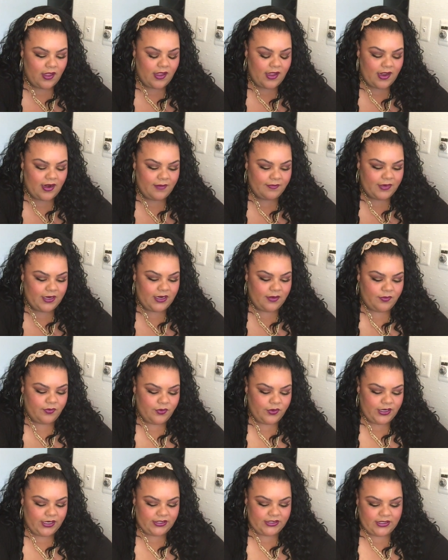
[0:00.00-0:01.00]
and I'm gonna
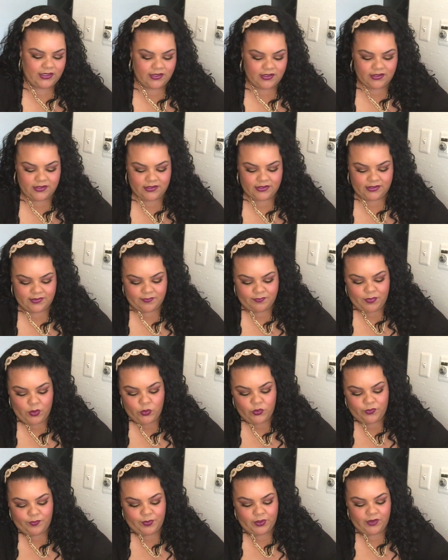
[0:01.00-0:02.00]
put
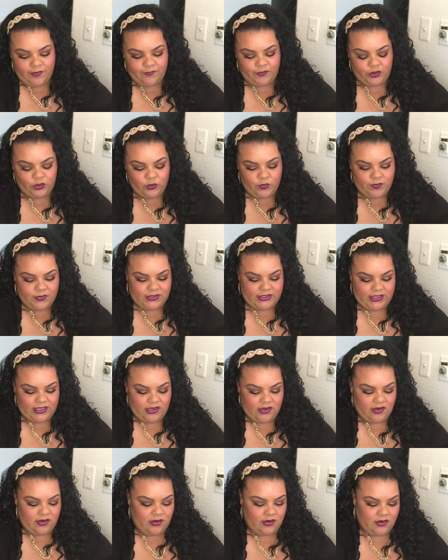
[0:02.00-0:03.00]
both perfumes
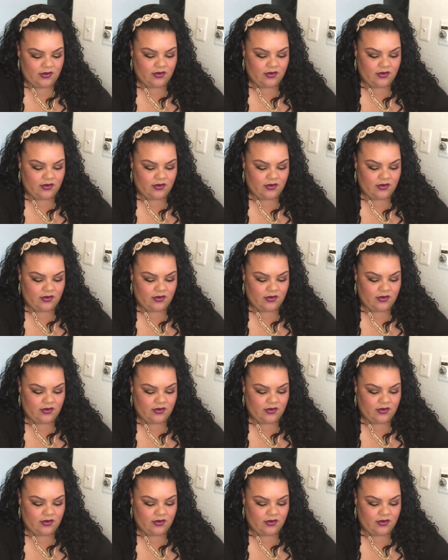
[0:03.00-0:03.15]
in.